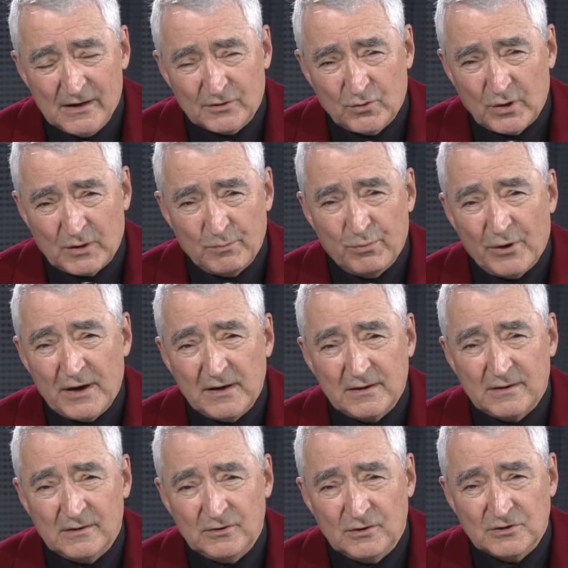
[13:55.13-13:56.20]
Quick break,
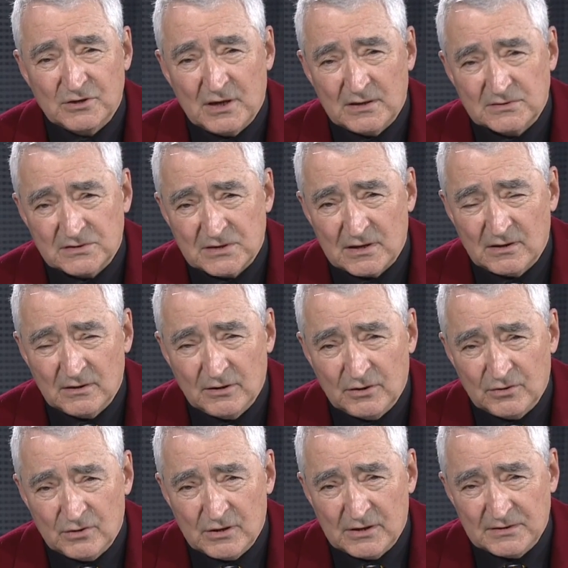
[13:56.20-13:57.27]
your chance to say
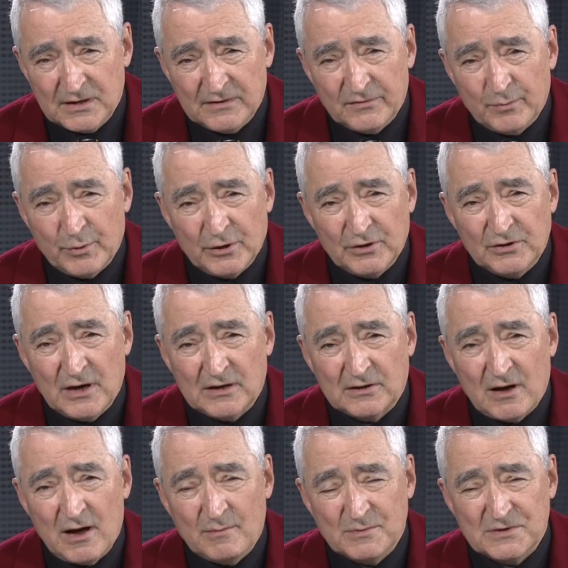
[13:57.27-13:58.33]
hello.
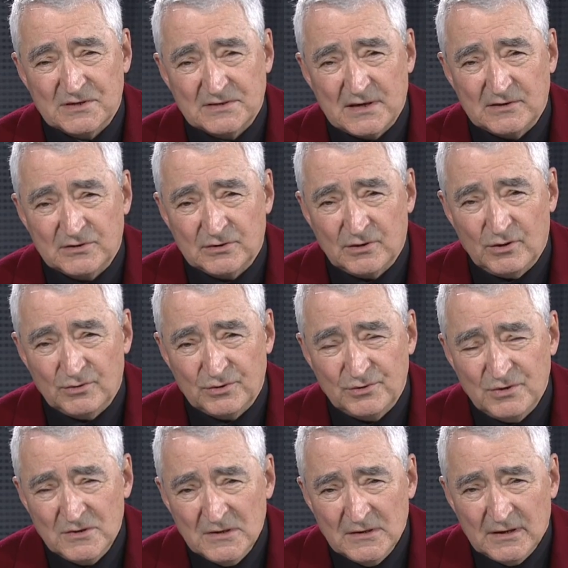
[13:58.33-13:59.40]
DavidBerner.com is the site to go
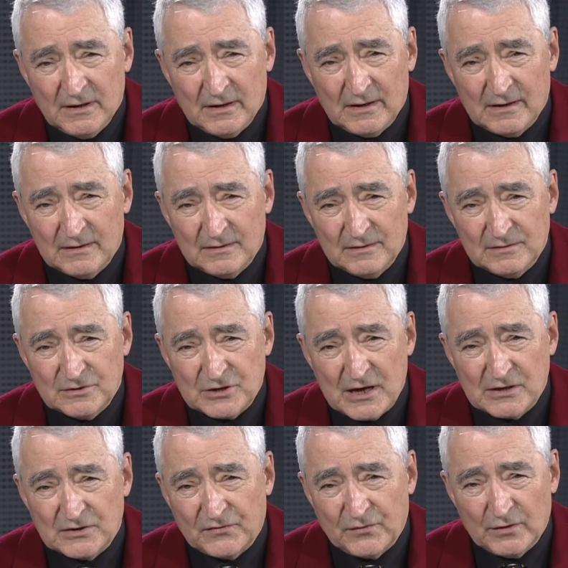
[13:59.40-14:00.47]
to, and the
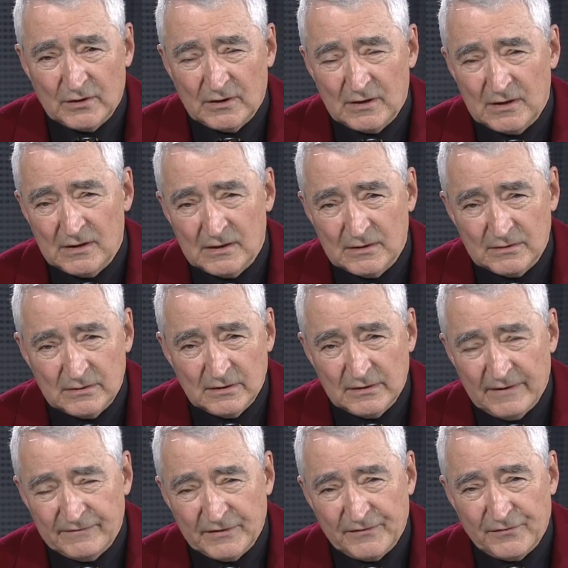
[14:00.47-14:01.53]
chance for the
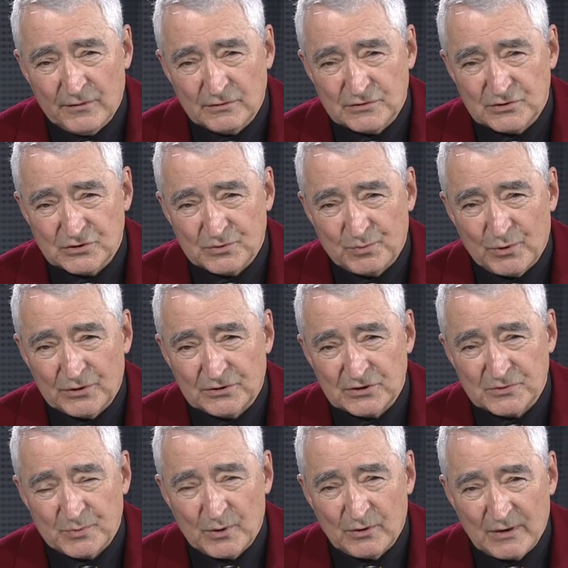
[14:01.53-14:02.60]
lovely folks who support
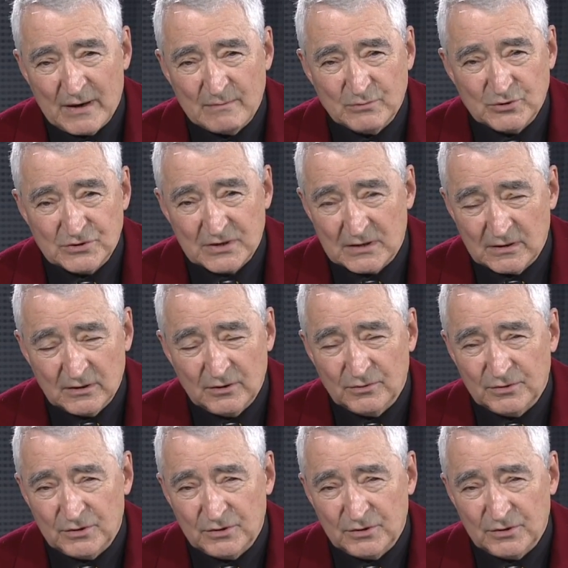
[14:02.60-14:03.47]
this program to say hello